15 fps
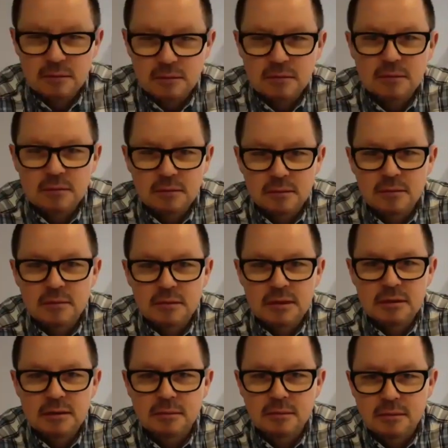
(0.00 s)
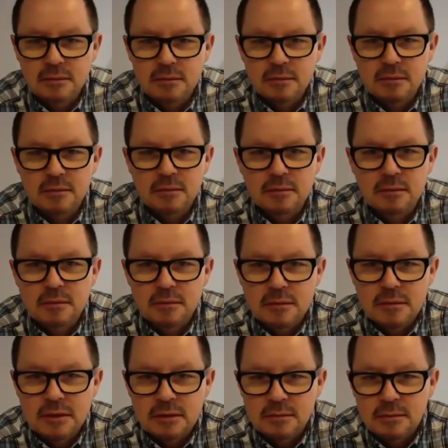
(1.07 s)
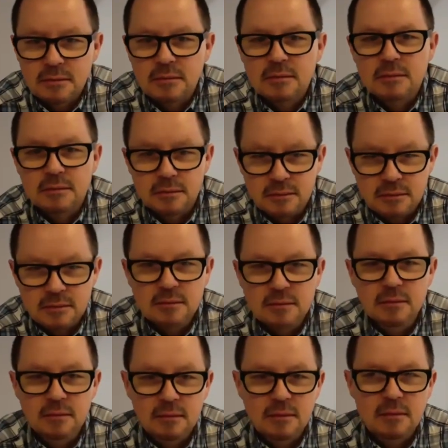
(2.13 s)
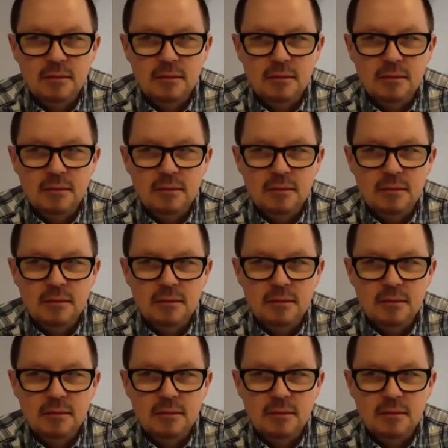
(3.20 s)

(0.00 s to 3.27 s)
working with us for the last year, you just renewed your account with us. Were there